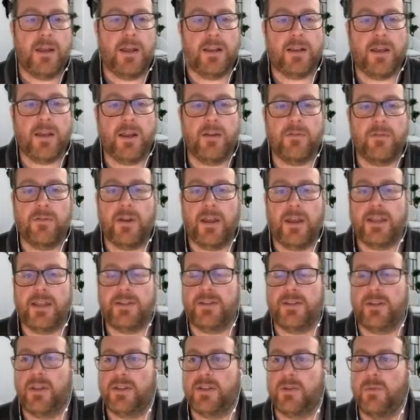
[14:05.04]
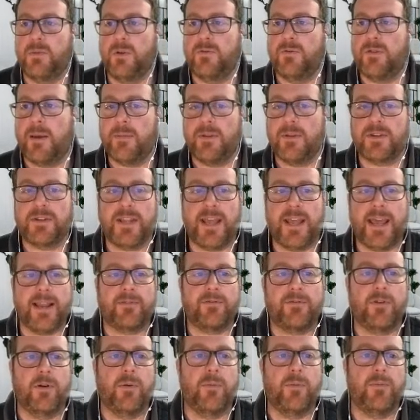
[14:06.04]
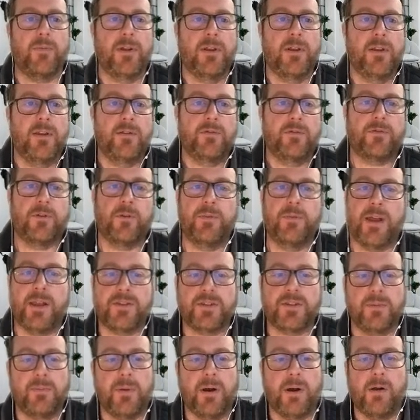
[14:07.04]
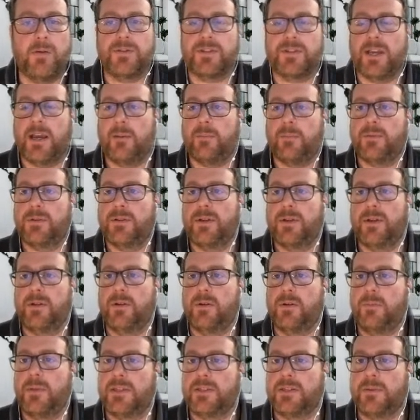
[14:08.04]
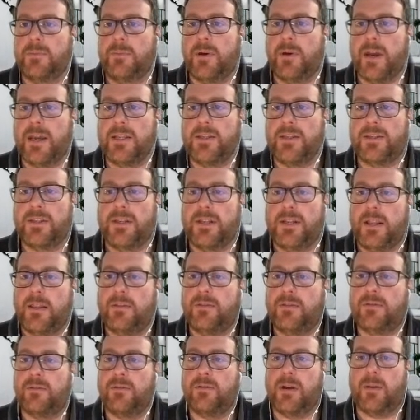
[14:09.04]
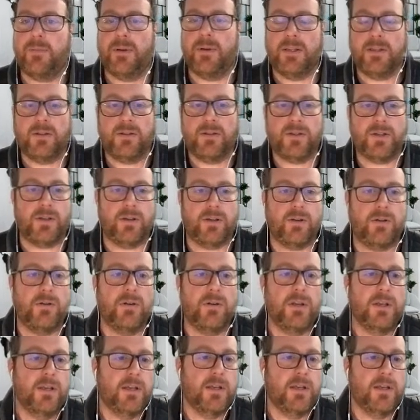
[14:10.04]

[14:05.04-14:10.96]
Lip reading: kind of as you move up the stack from nuts and bolts up to bits and bytes, and then through up into